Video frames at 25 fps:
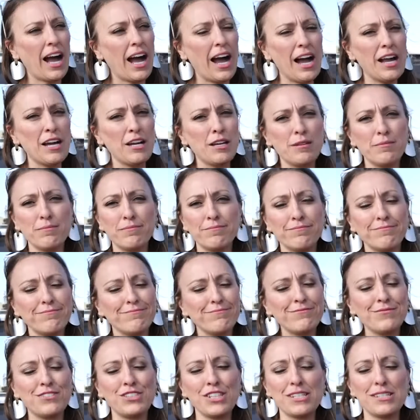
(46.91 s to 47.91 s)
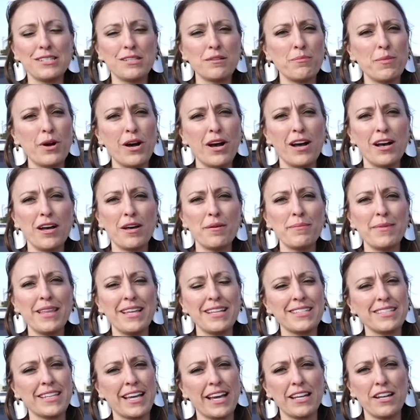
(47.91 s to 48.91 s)
I'm just a mom
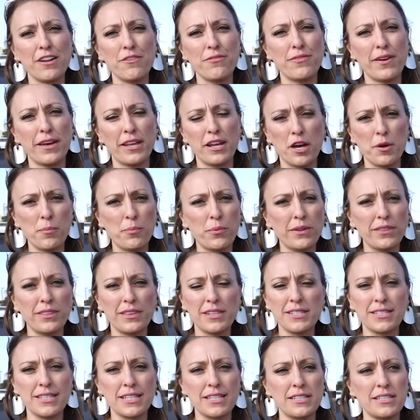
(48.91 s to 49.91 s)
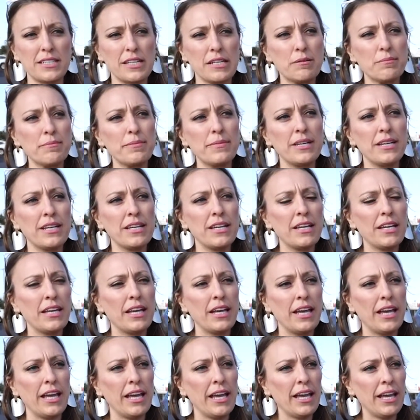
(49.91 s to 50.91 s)
that's kind of fed up with the system.
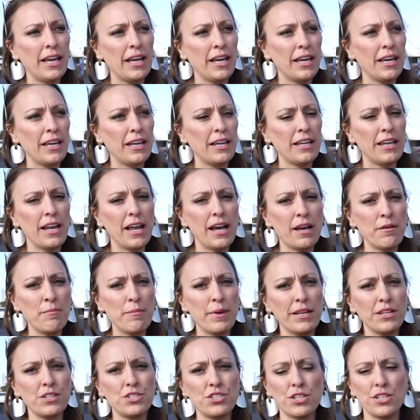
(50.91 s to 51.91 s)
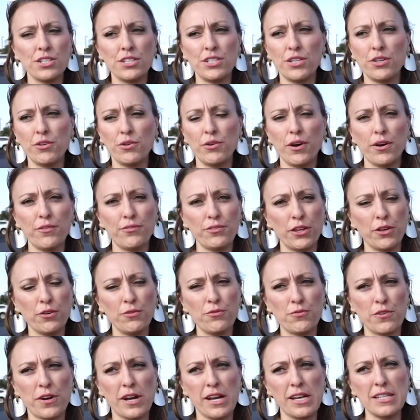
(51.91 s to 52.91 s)
And I mentioned to a
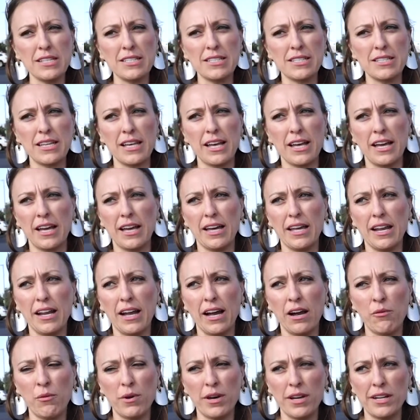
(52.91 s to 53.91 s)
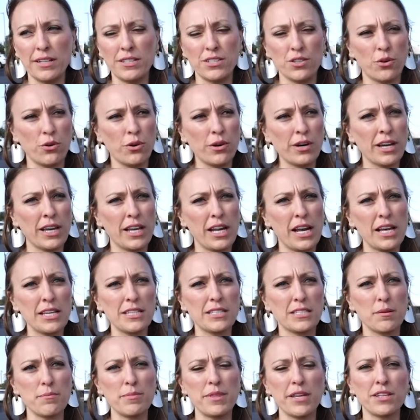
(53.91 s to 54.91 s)
few friends that I wanted to
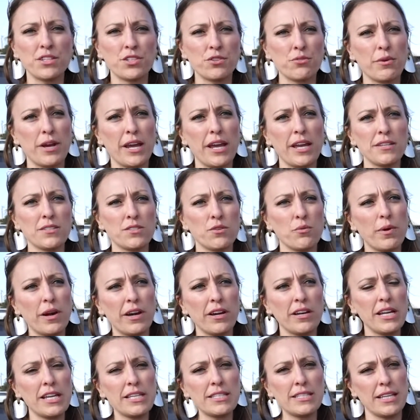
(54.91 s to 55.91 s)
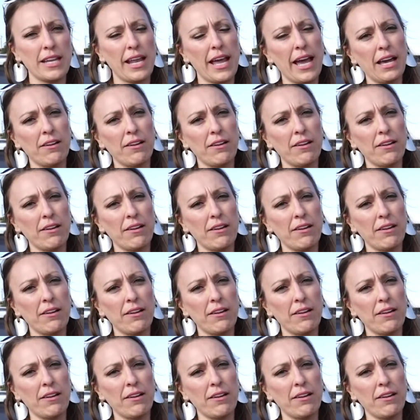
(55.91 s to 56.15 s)
organize something to raise awareness and